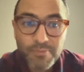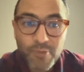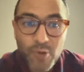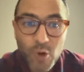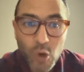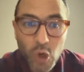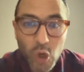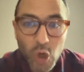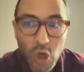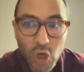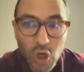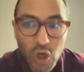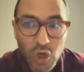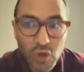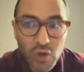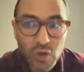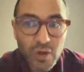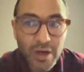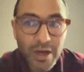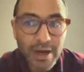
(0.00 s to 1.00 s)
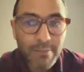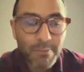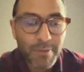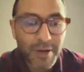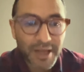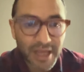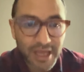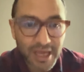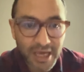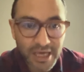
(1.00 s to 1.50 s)
prolonged
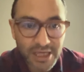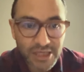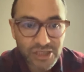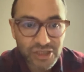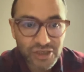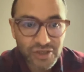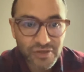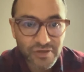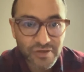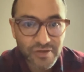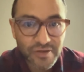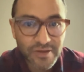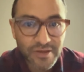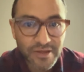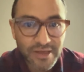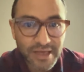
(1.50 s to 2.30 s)
application